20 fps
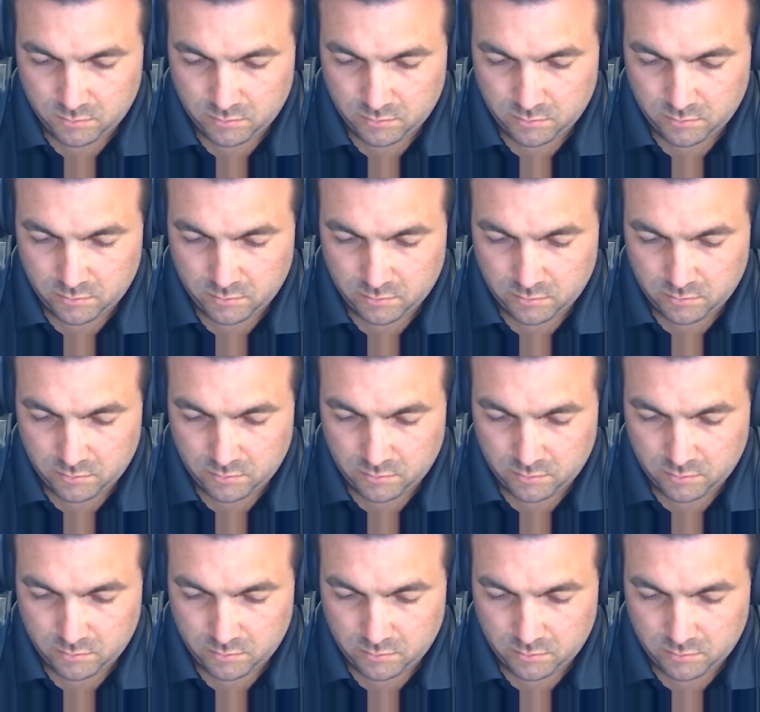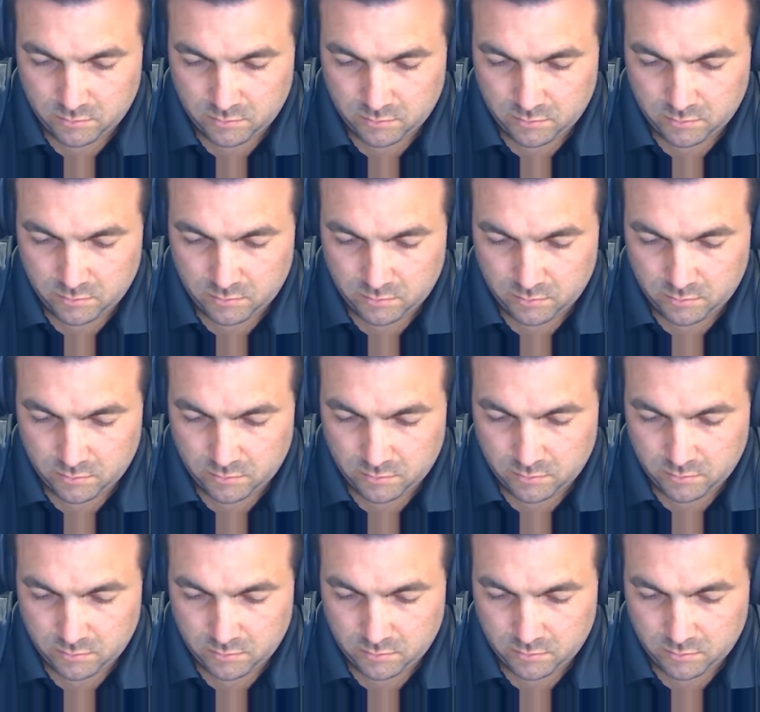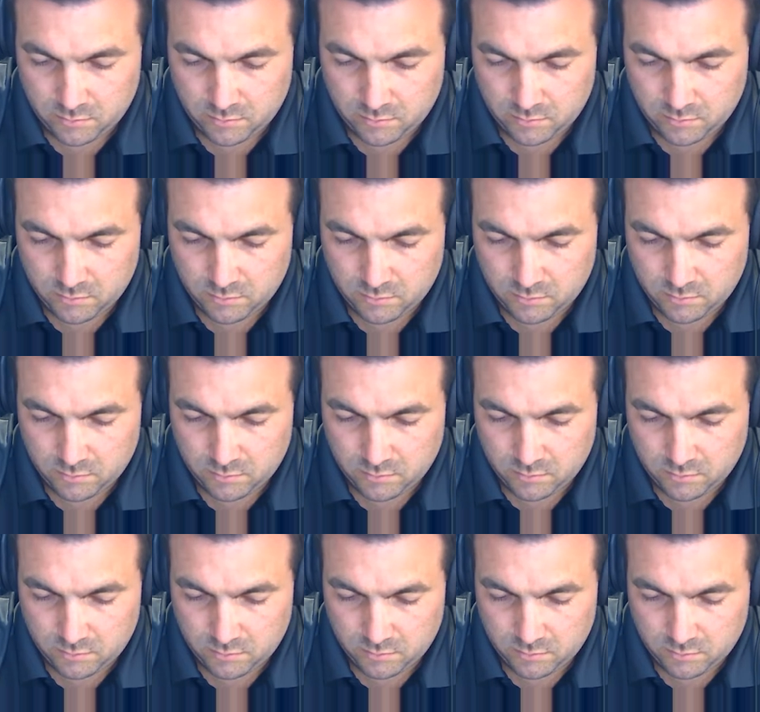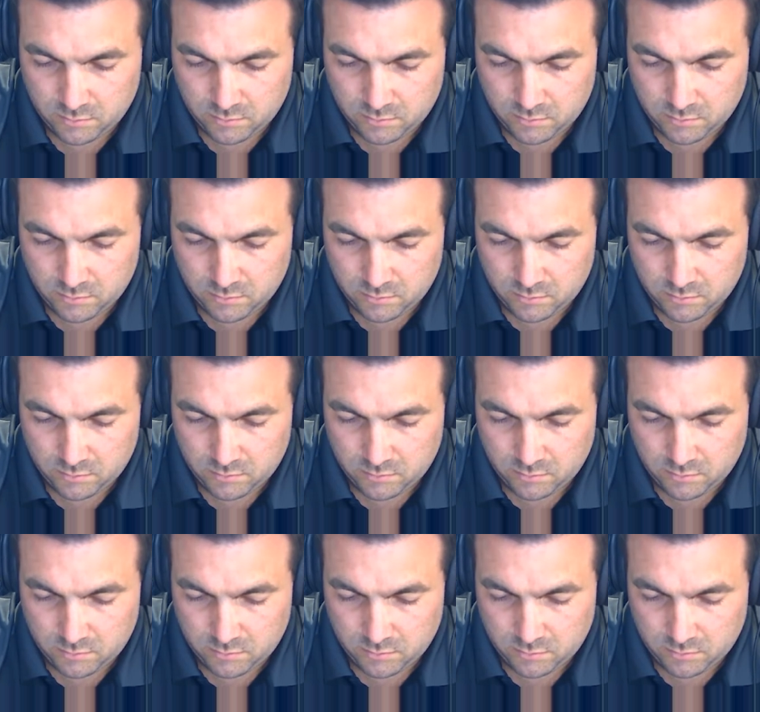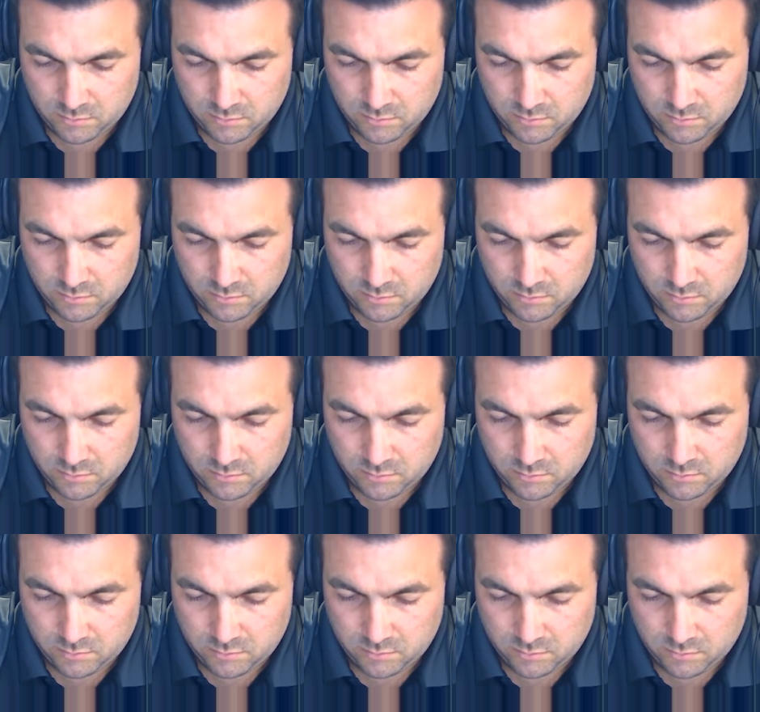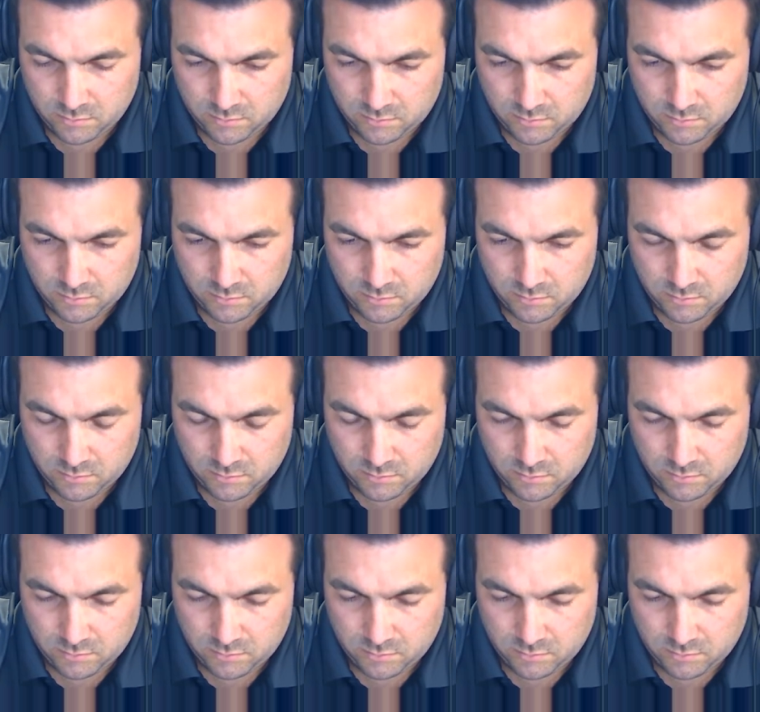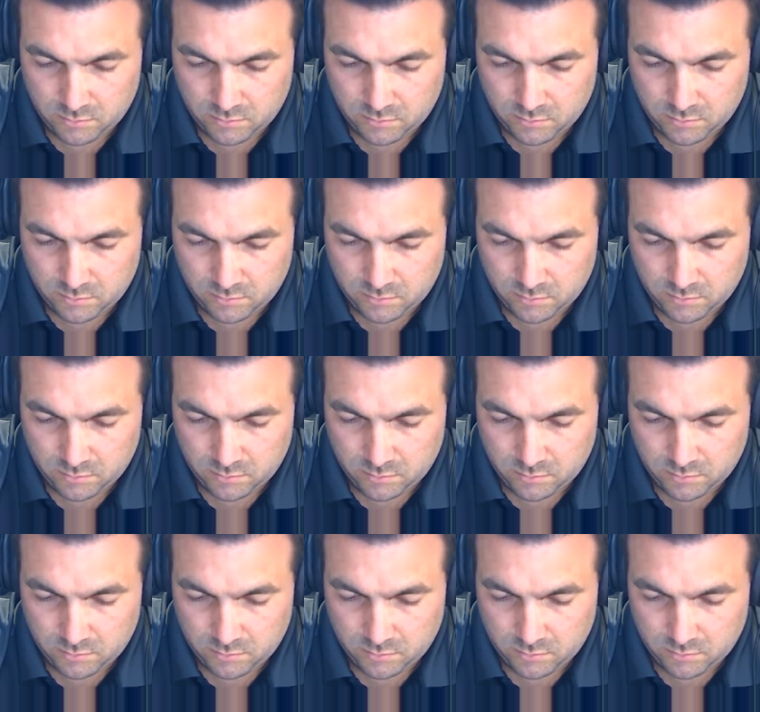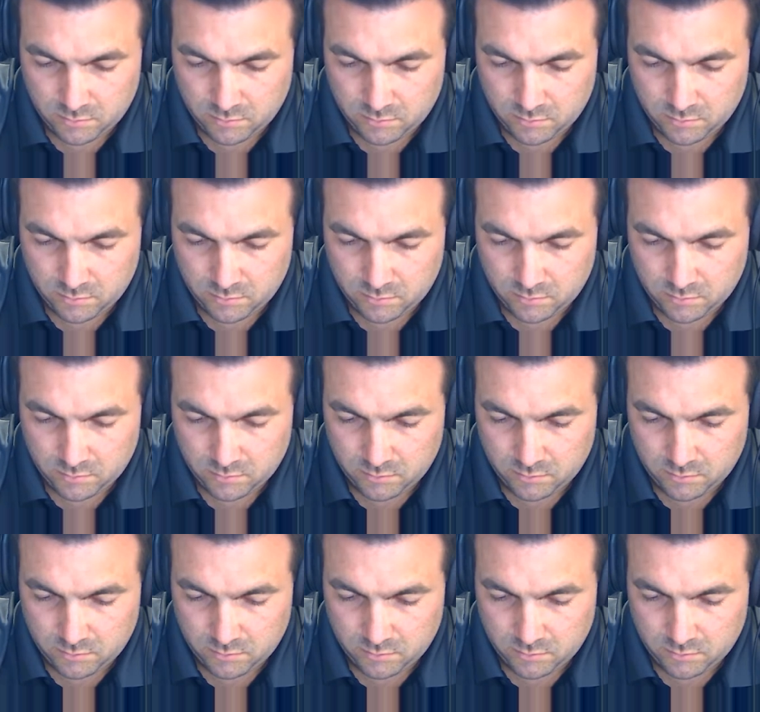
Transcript: (silent)